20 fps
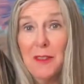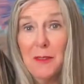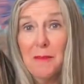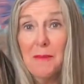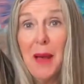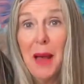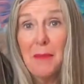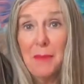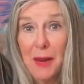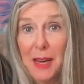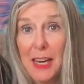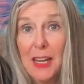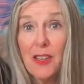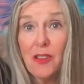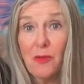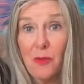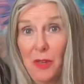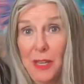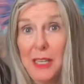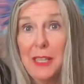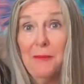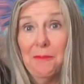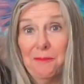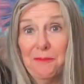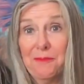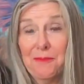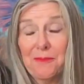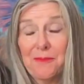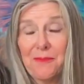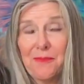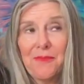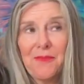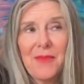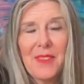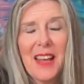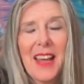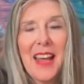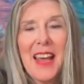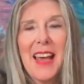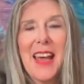in my pantry
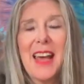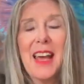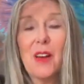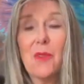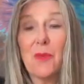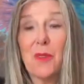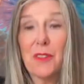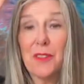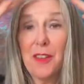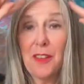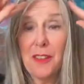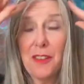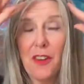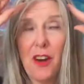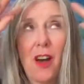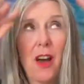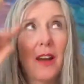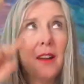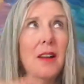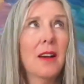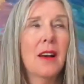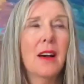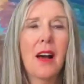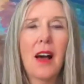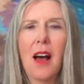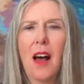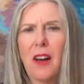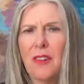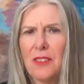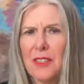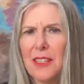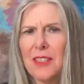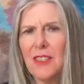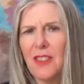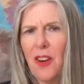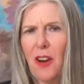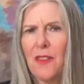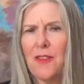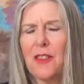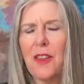with the thought I'll just
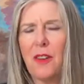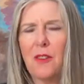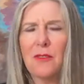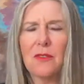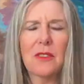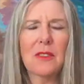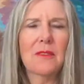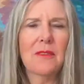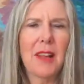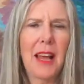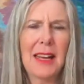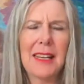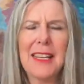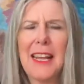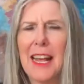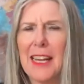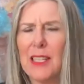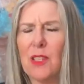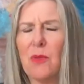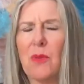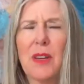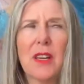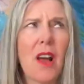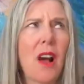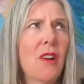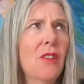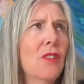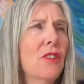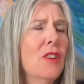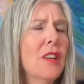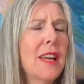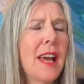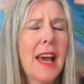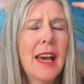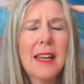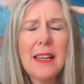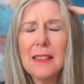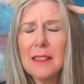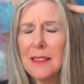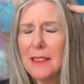start those like next week. I'll look
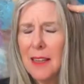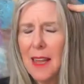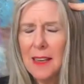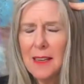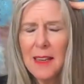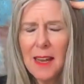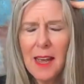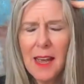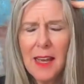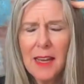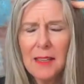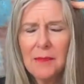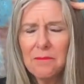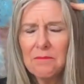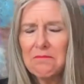at it Sunday